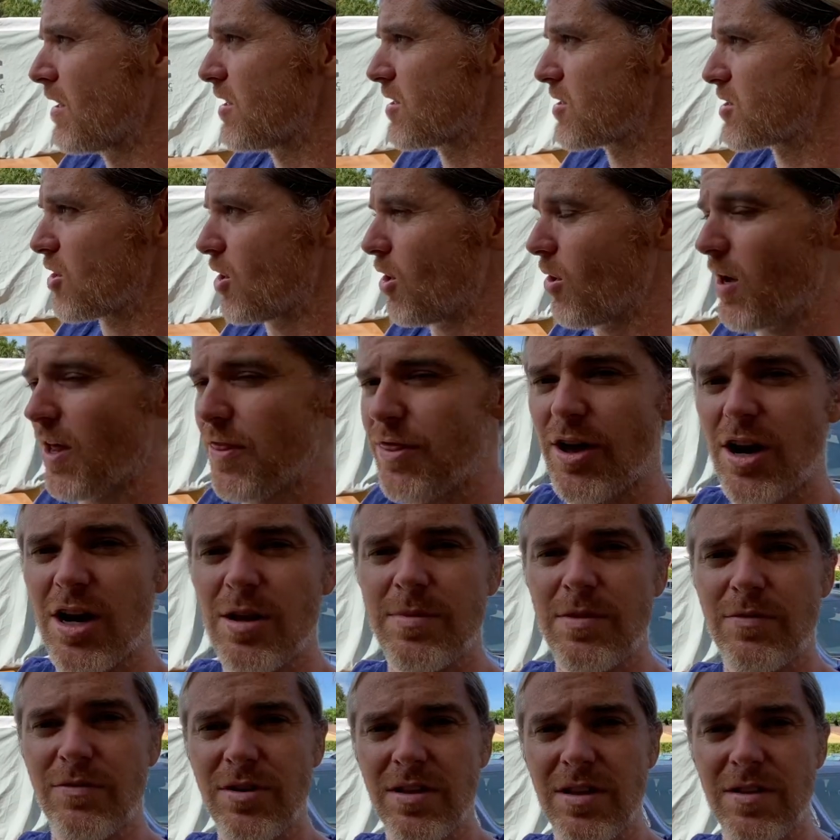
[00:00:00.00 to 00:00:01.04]
So I thought it'd
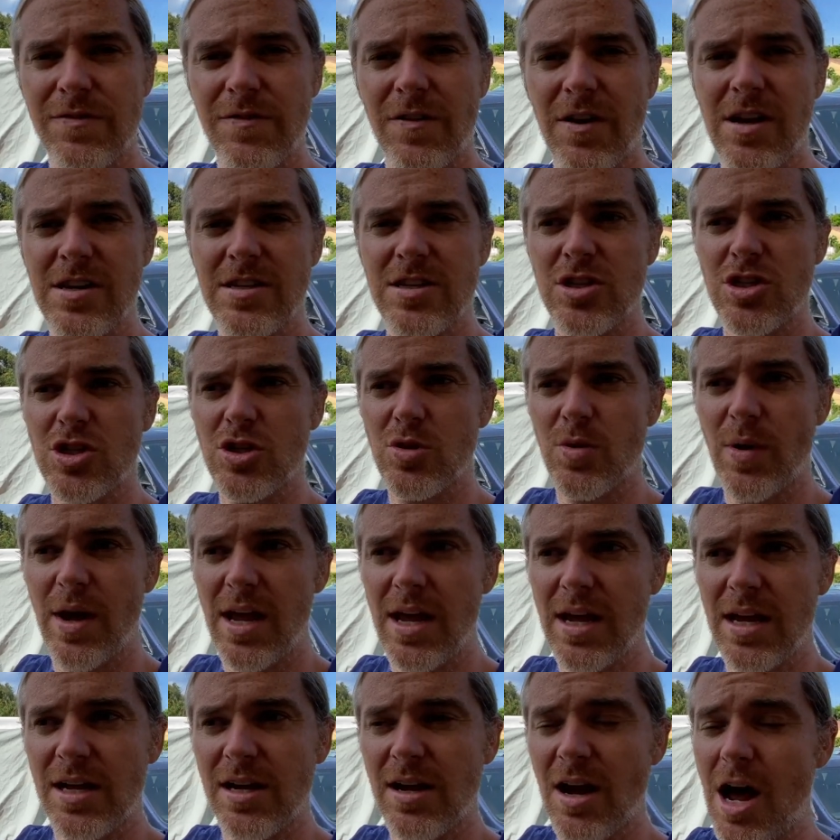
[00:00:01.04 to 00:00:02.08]
be really fun to do
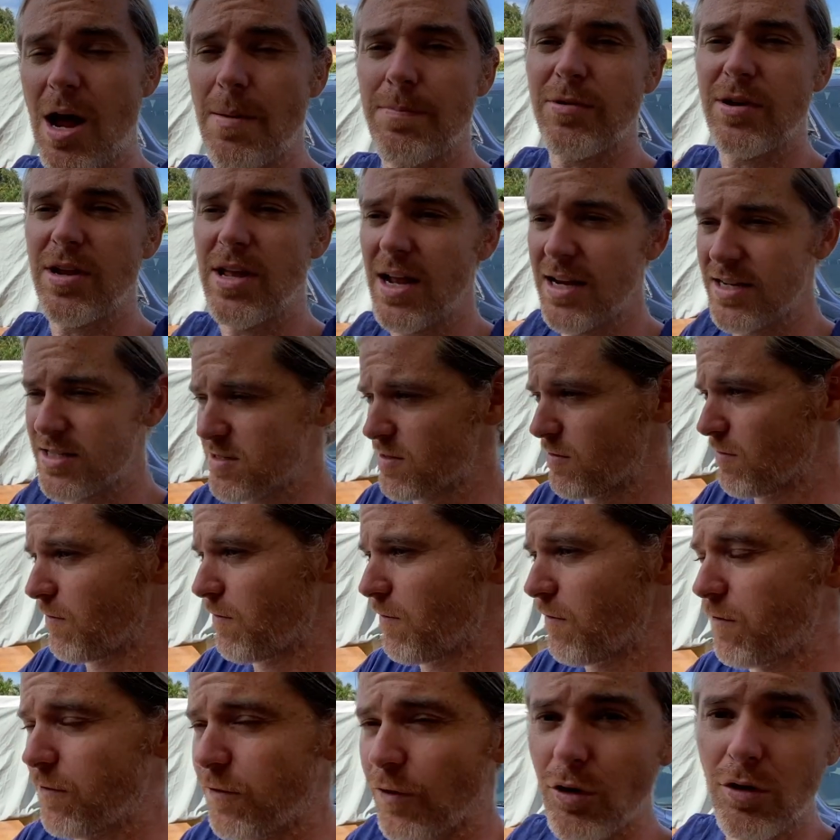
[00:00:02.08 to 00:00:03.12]
a comprehensive
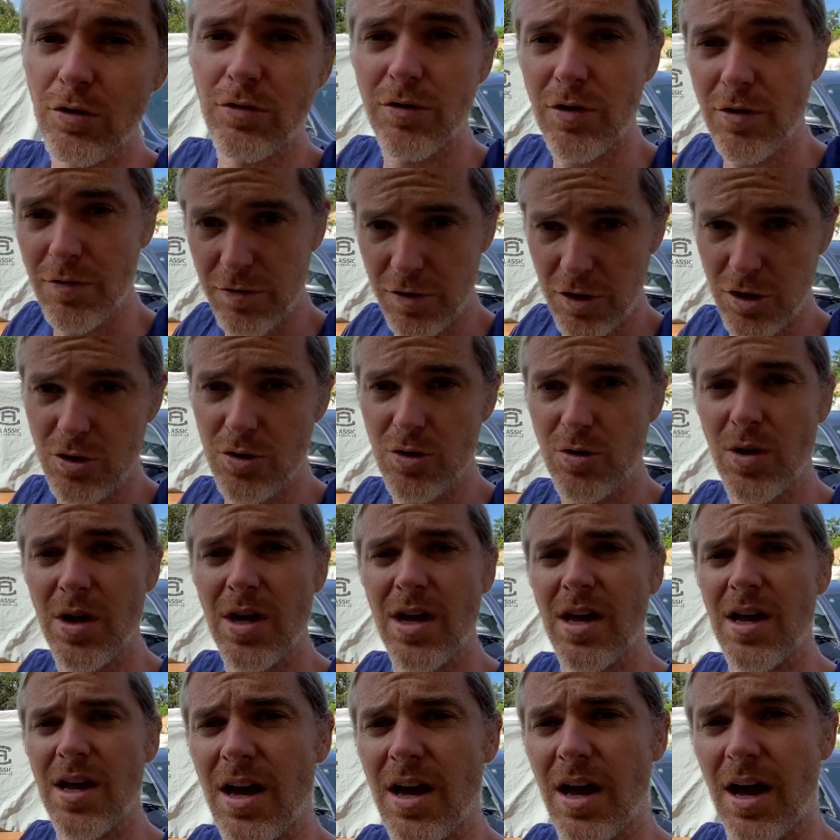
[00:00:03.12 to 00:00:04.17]
full review
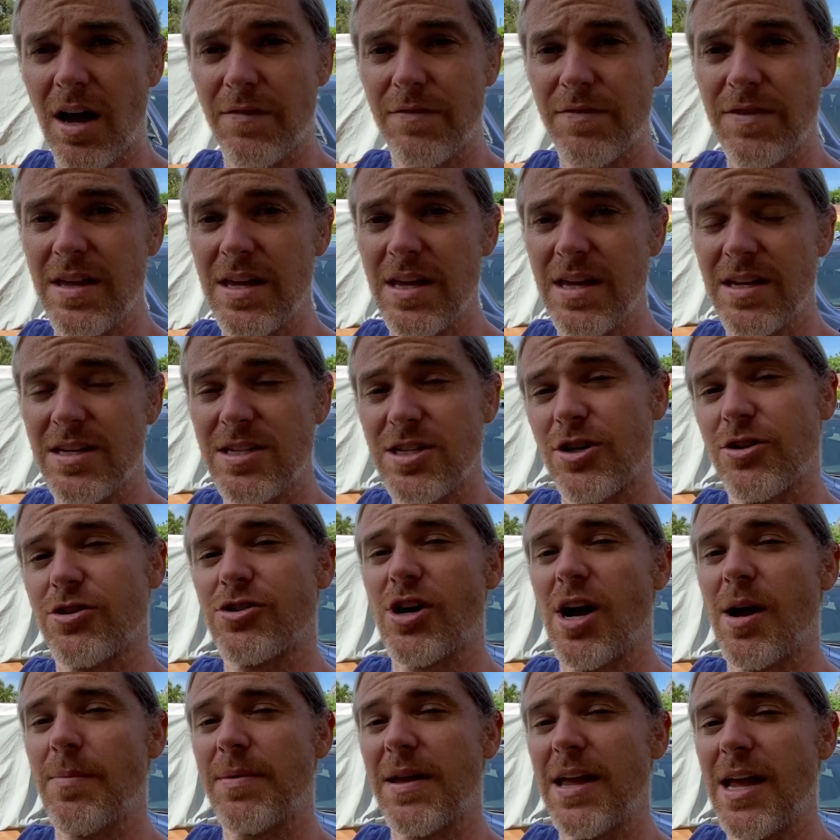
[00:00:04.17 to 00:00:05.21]
of the
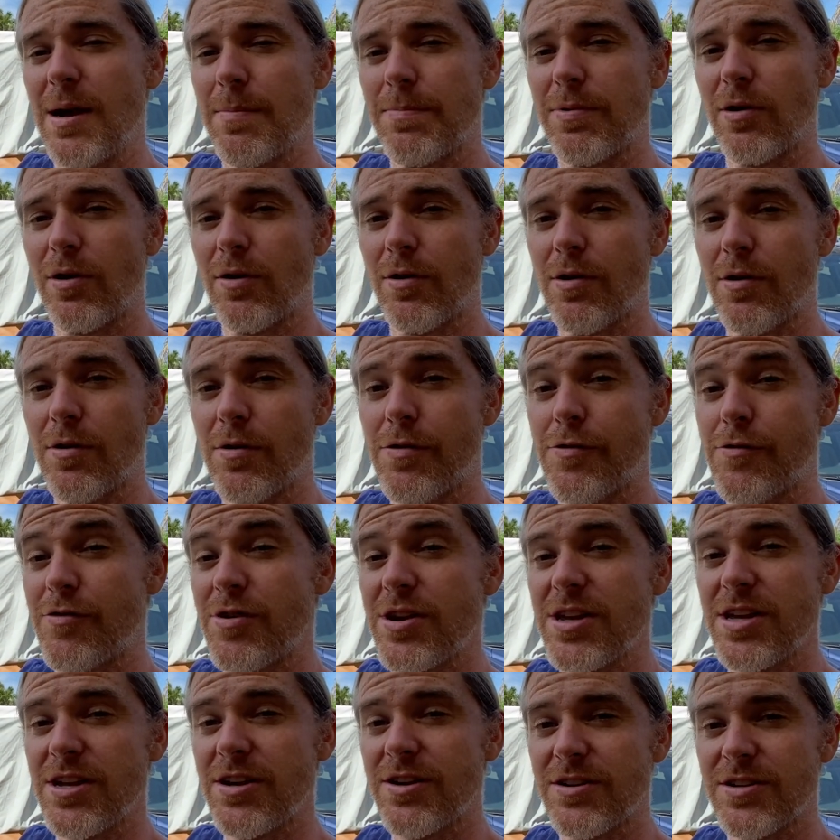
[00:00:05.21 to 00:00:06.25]
teardrop camper
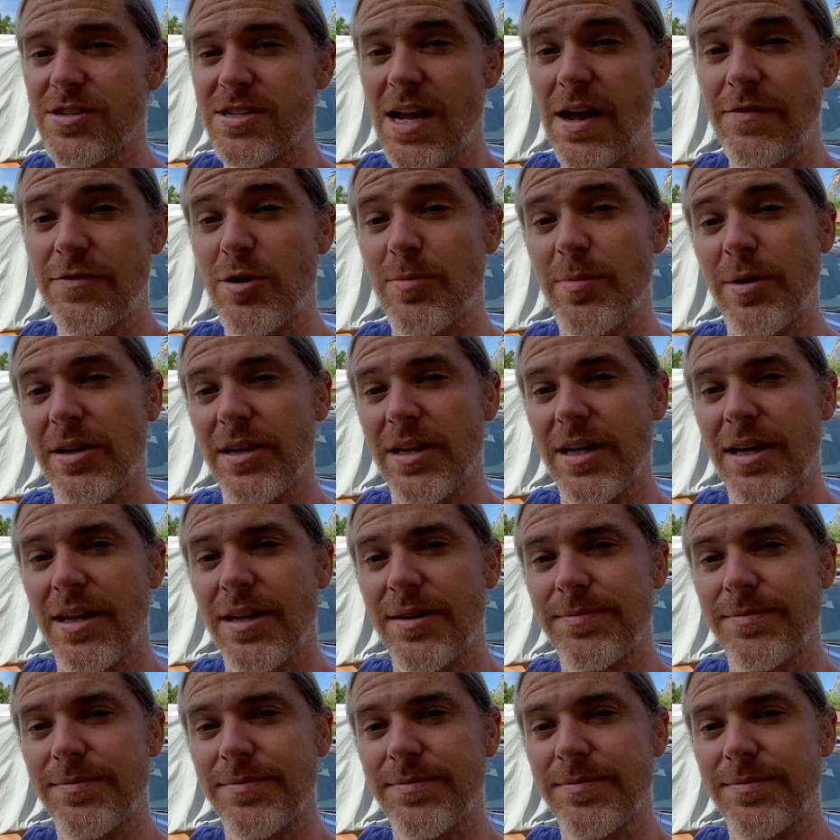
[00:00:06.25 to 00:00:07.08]
3 years after building it.